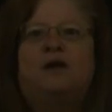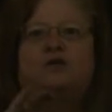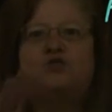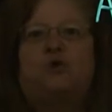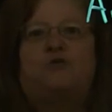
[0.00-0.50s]

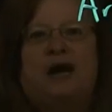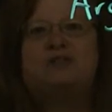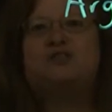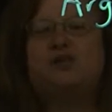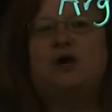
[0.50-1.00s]
So
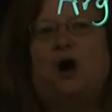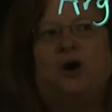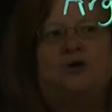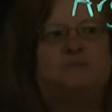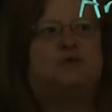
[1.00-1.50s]
that's the
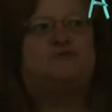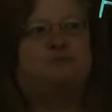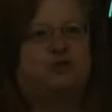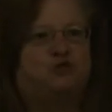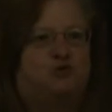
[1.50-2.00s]
argument
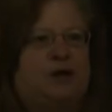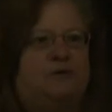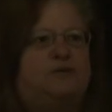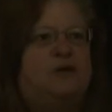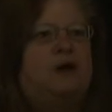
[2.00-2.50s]
from
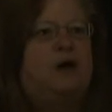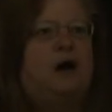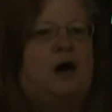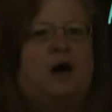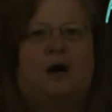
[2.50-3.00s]
strength,
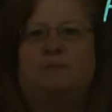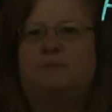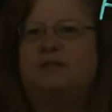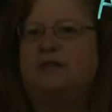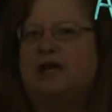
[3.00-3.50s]
um,
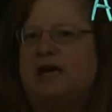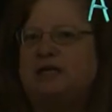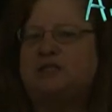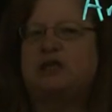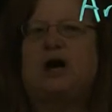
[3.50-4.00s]

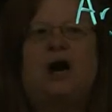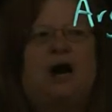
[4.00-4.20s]
that uh,